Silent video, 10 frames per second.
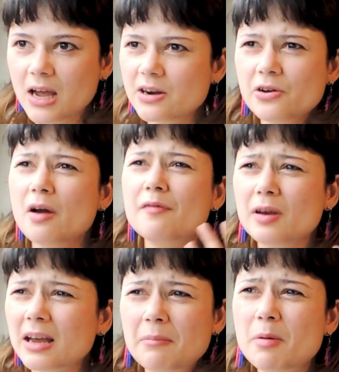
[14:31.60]
I don't know, I
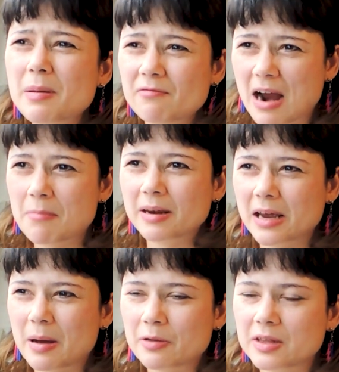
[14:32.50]
feel like I'm a bit
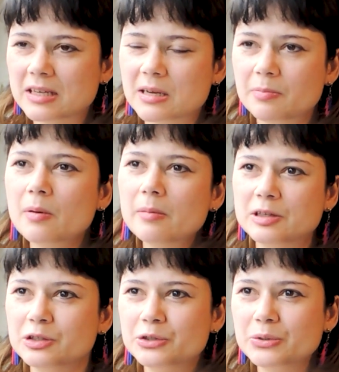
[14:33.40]
rambly about this. I
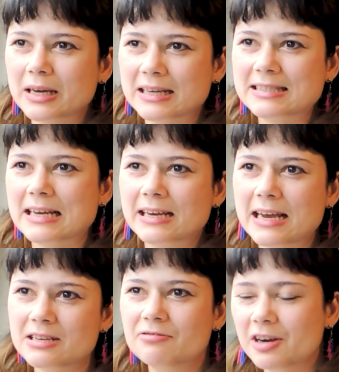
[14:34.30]
probably should do like a
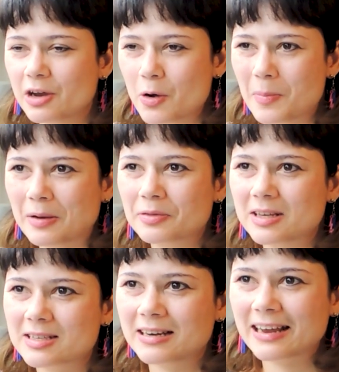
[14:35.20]
dedicated video about
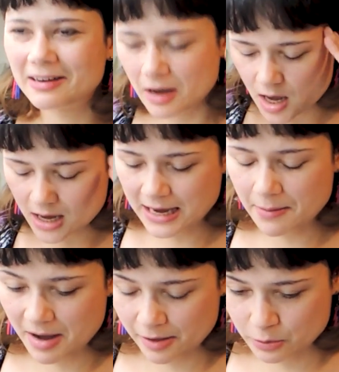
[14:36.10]
this and like
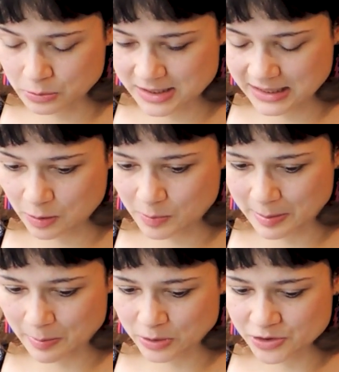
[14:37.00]
get my thoughts a little
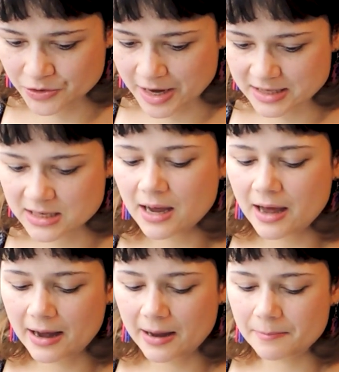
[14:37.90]
bit more straight.
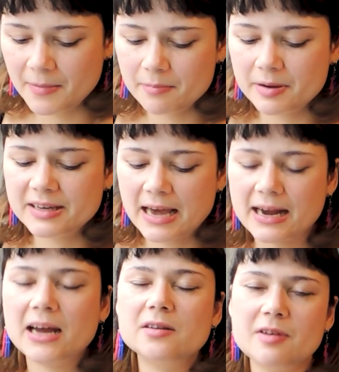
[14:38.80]
But yeah,
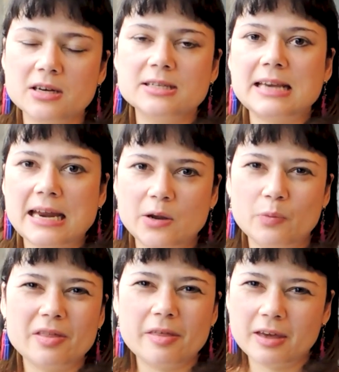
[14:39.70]
kind of
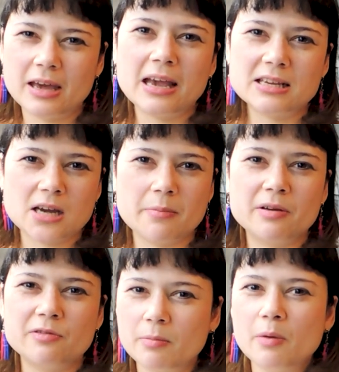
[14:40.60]
understanding where the thinking is
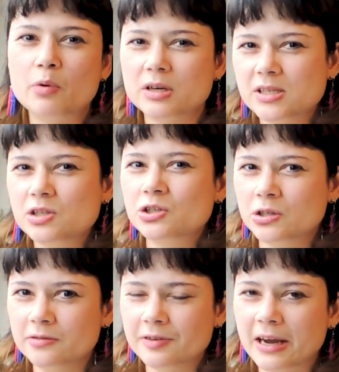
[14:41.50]
coming from and what is it
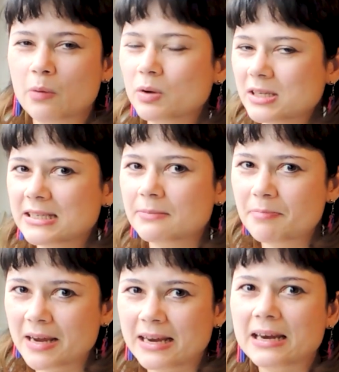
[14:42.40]
serving and what does it
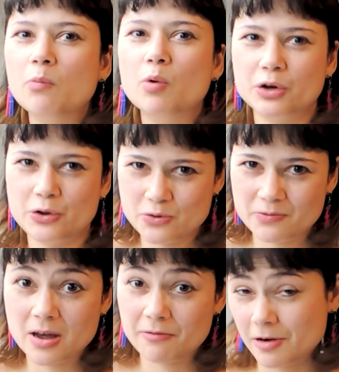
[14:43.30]
mean and what are you
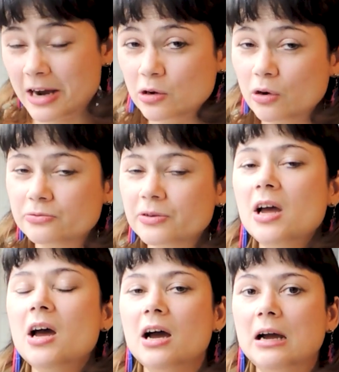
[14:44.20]
afraid of.
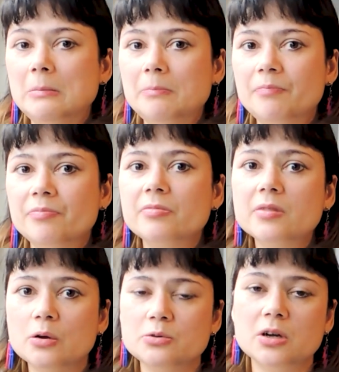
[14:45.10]

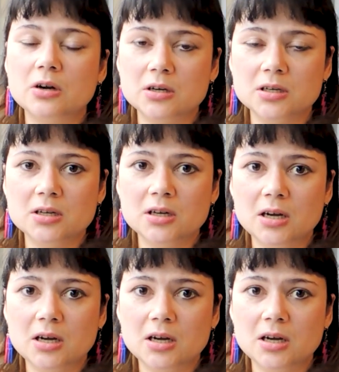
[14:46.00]
Those are